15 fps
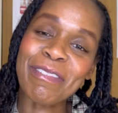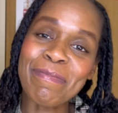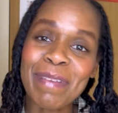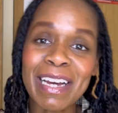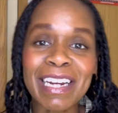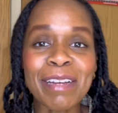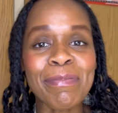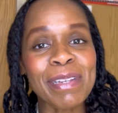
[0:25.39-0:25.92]
My
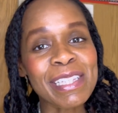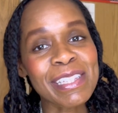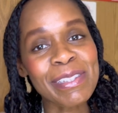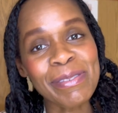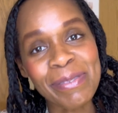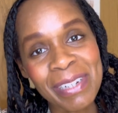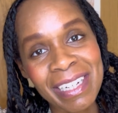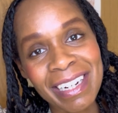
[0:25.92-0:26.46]
name is
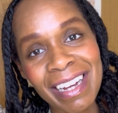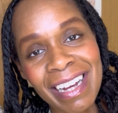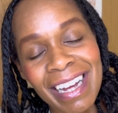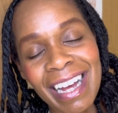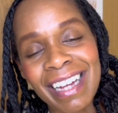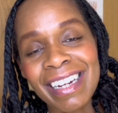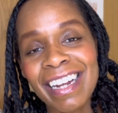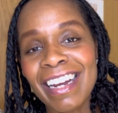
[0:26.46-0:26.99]
Serena
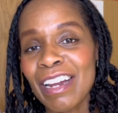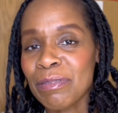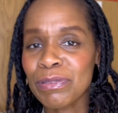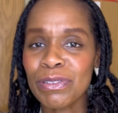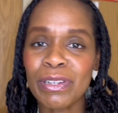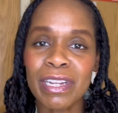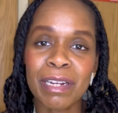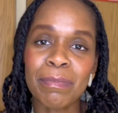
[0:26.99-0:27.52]
and I love
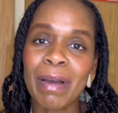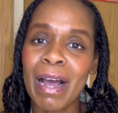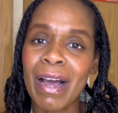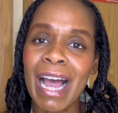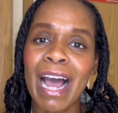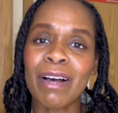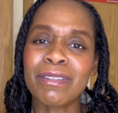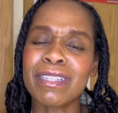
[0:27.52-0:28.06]
talking about
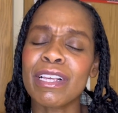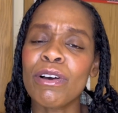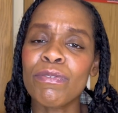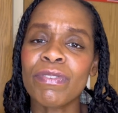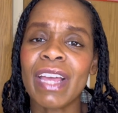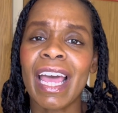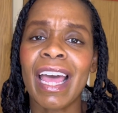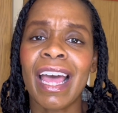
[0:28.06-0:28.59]
how
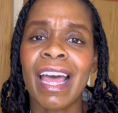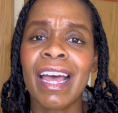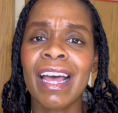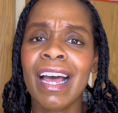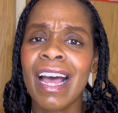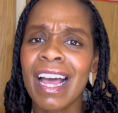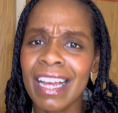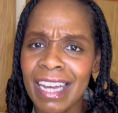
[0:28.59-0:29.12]
self-care
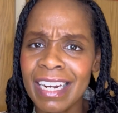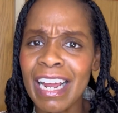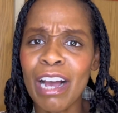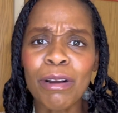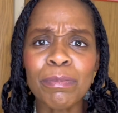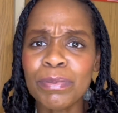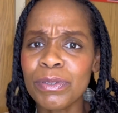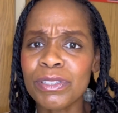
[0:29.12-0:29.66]
can
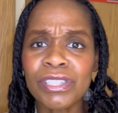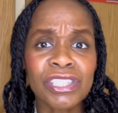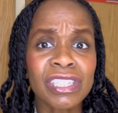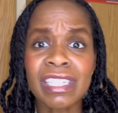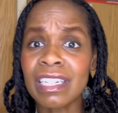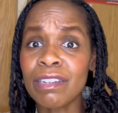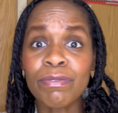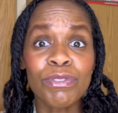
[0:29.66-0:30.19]
help you to just
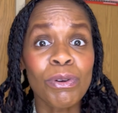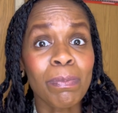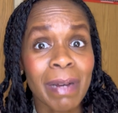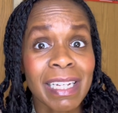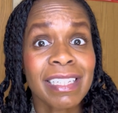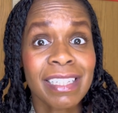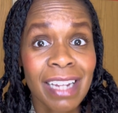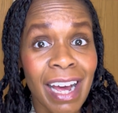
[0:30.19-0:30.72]
live your
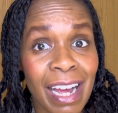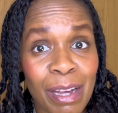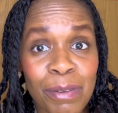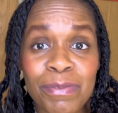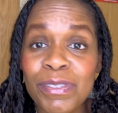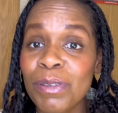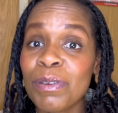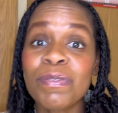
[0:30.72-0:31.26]
best life.
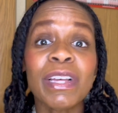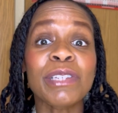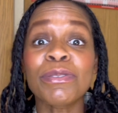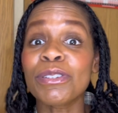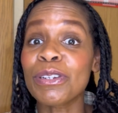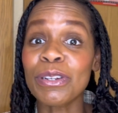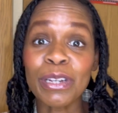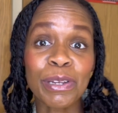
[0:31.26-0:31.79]
So if that's what
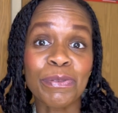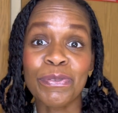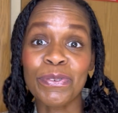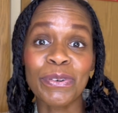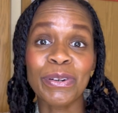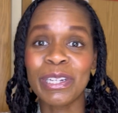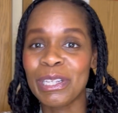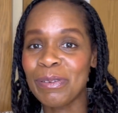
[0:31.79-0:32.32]
you're looking
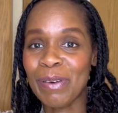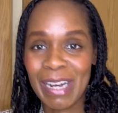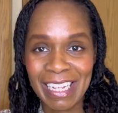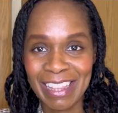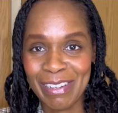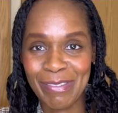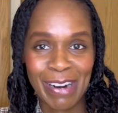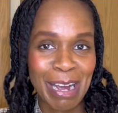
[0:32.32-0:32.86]
for, you are
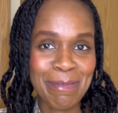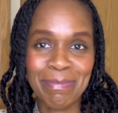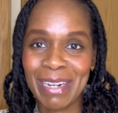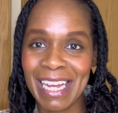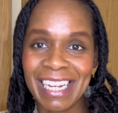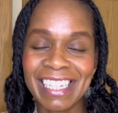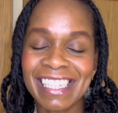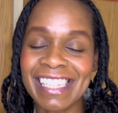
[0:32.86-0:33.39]
in the right
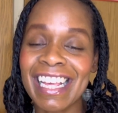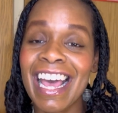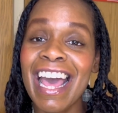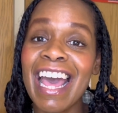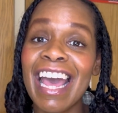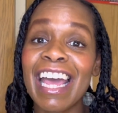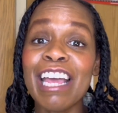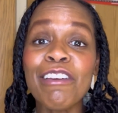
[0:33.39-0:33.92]
place.
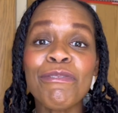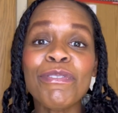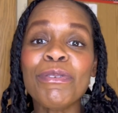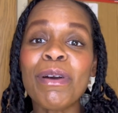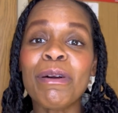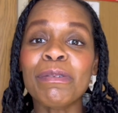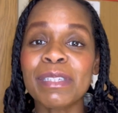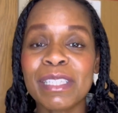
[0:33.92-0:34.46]
If you
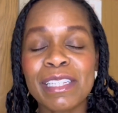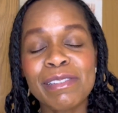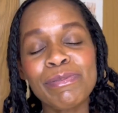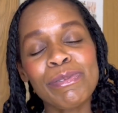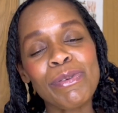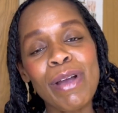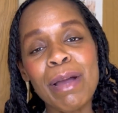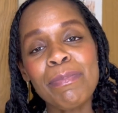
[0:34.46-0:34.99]
are a
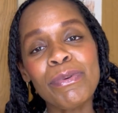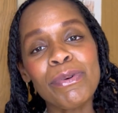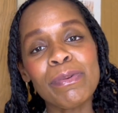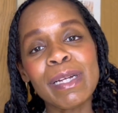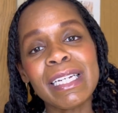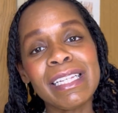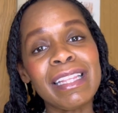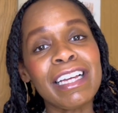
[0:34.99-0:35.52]
subscriber
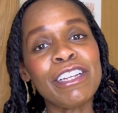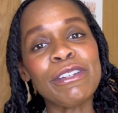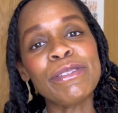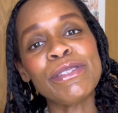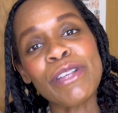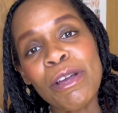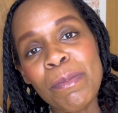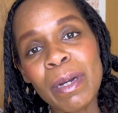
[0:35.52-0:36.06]
already, thank you
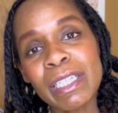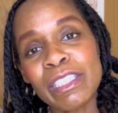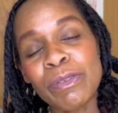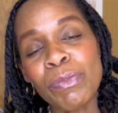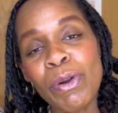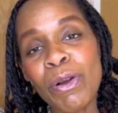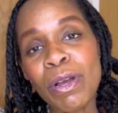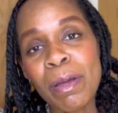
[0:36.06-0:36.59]
so much and
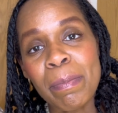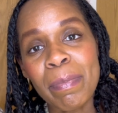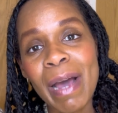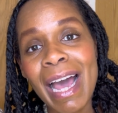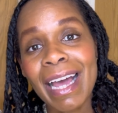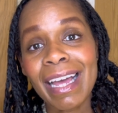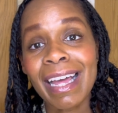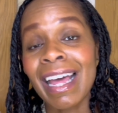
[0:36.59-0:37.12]
welcome
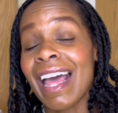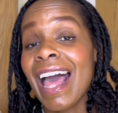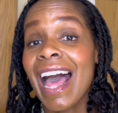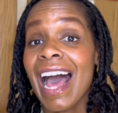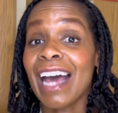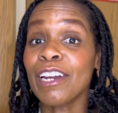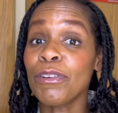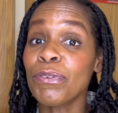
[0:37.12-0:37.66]
back.
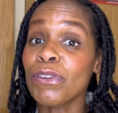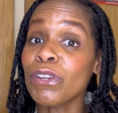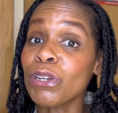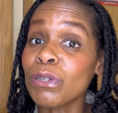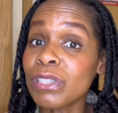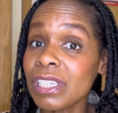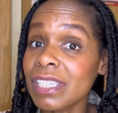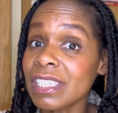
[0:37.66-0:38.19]
And if you're
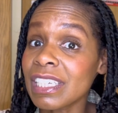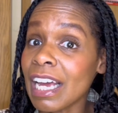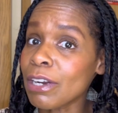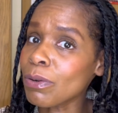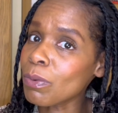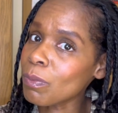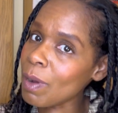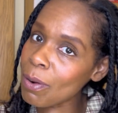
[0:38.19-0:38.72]
new to the
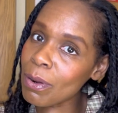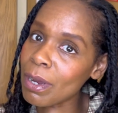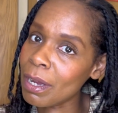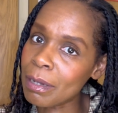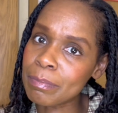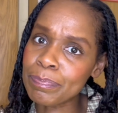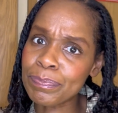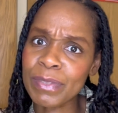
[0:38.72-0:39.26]
channel,
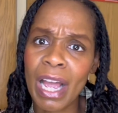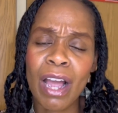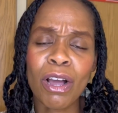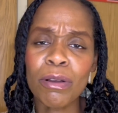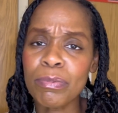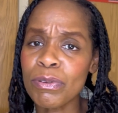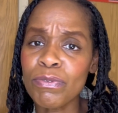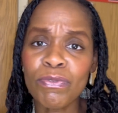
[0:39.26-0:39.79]
welcome. I
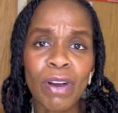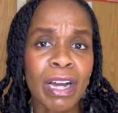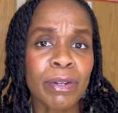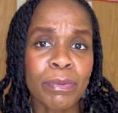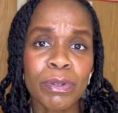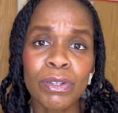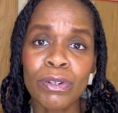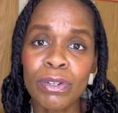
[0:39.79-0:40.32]
hope you find
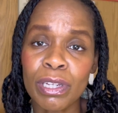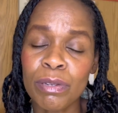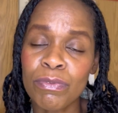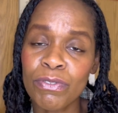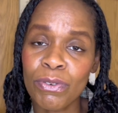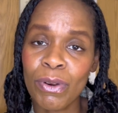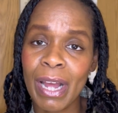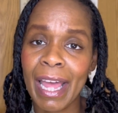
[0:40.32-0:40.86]
what you're looking
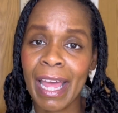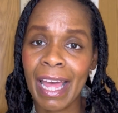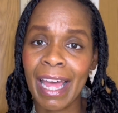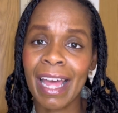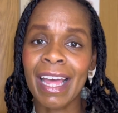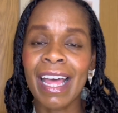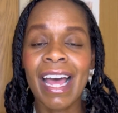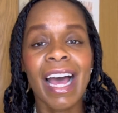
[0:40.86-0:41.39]
for here.
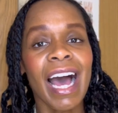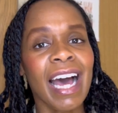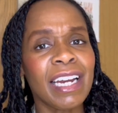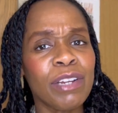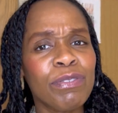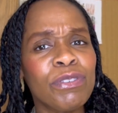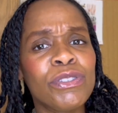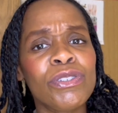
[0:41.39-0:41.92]
And
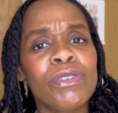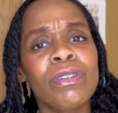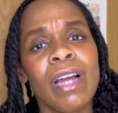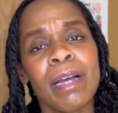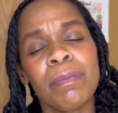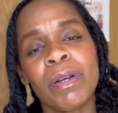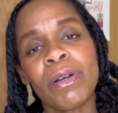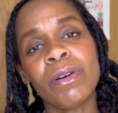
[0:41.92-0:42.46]
if you do
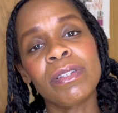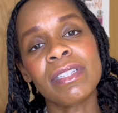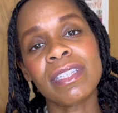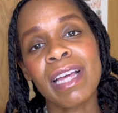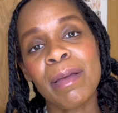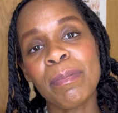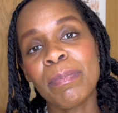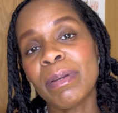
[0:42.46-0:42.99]
like my
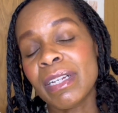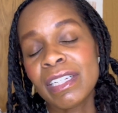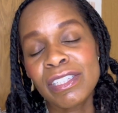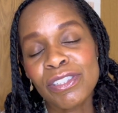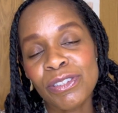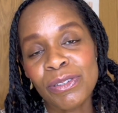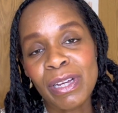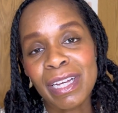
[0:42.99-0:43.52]
content, please
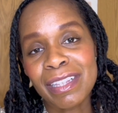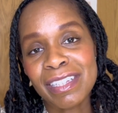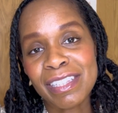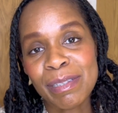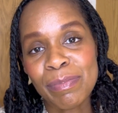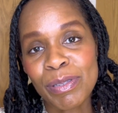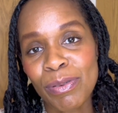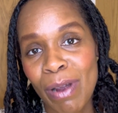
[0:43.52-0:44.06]
do hit the
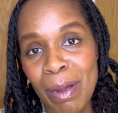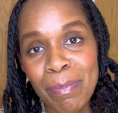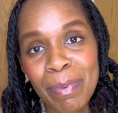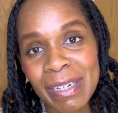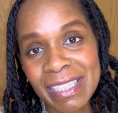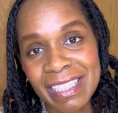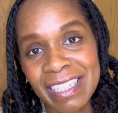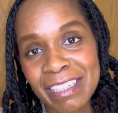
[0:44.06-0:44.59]
subscribe
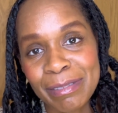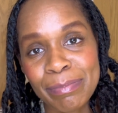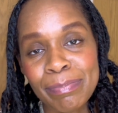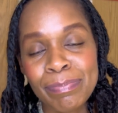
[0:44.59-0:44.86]
button.